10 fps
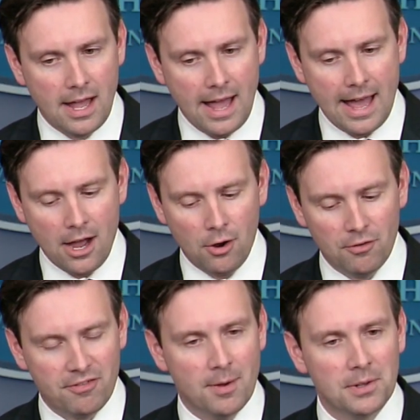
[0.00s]

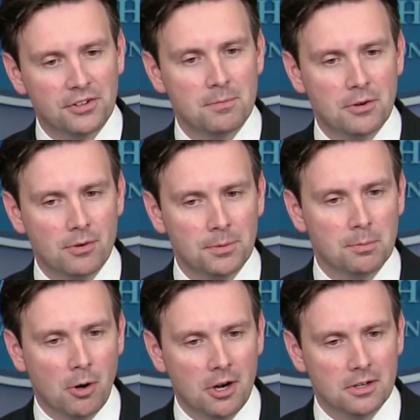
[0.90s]
how families have been ripped
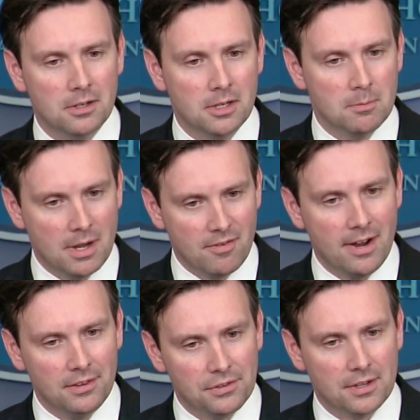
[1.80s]
apart by
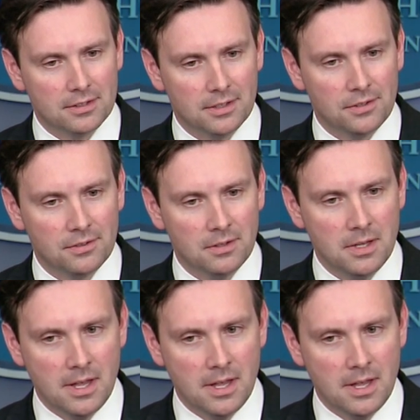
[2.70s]
violence like this.